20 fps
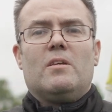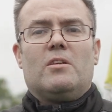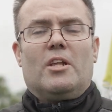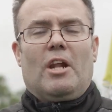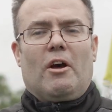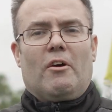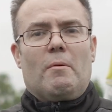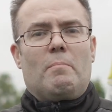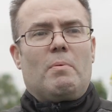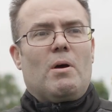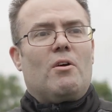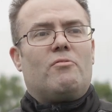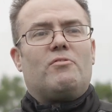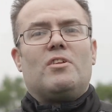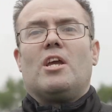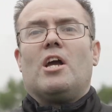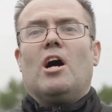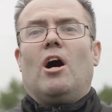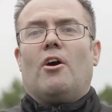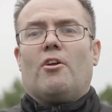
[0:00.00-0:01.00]
and a
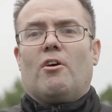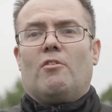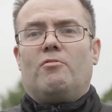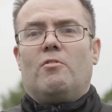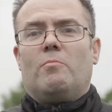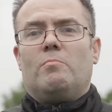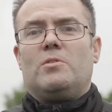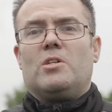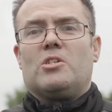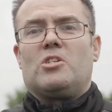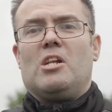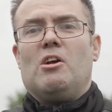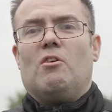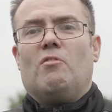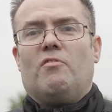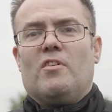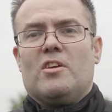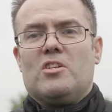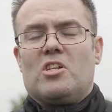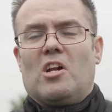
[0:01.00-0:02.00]
birthday card off them, just
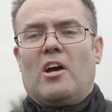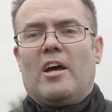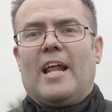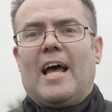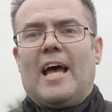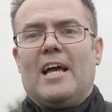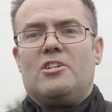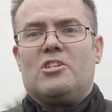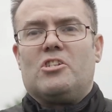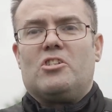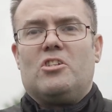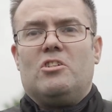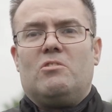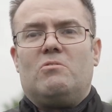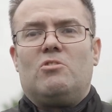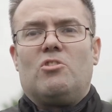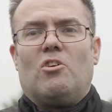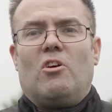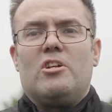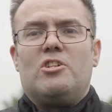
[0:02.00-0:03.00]
little things like that, just to
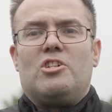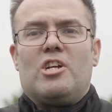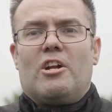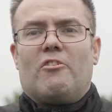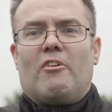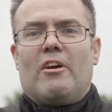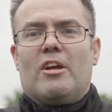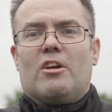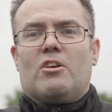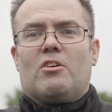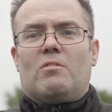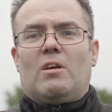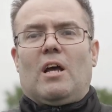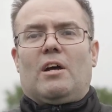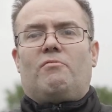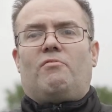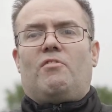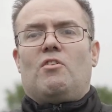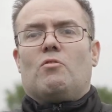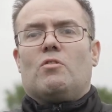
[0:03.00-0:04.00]
try and generate
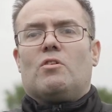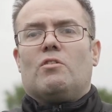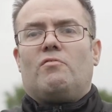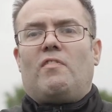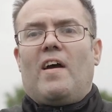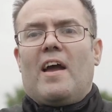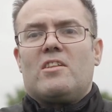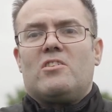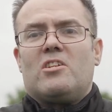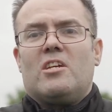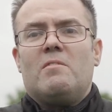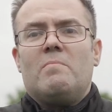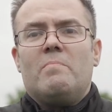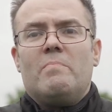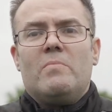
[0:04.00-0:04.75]
a feel-good factor.